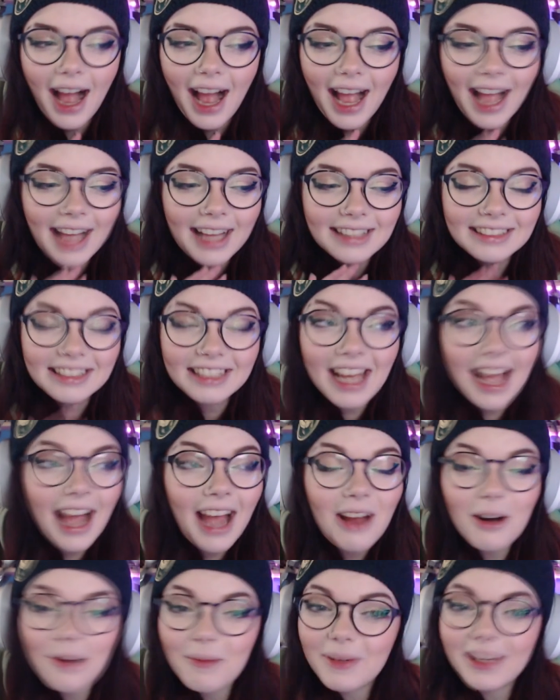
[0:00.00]
and yeah, I
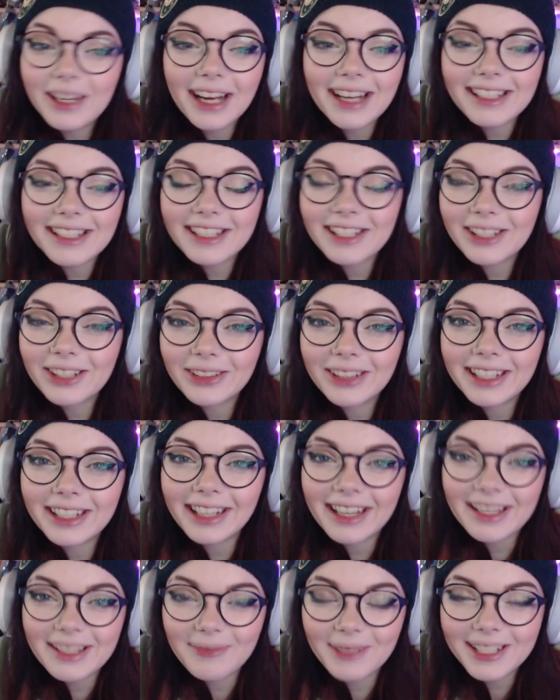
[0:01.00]
hope you guys enjoyed it
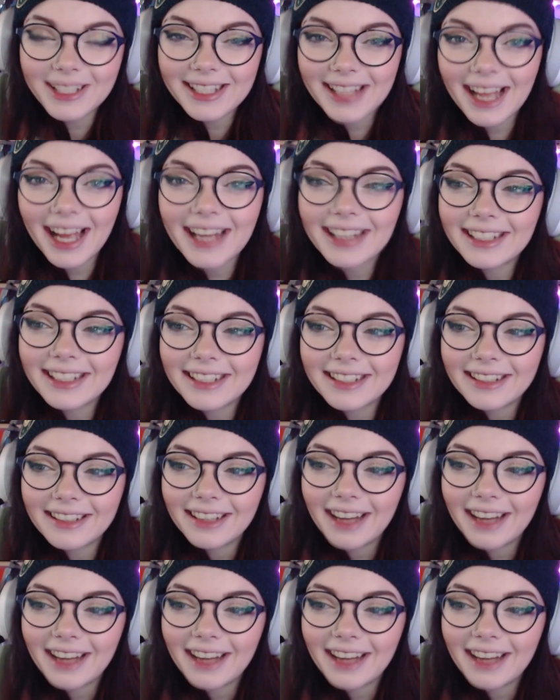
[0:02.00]
as much as I did.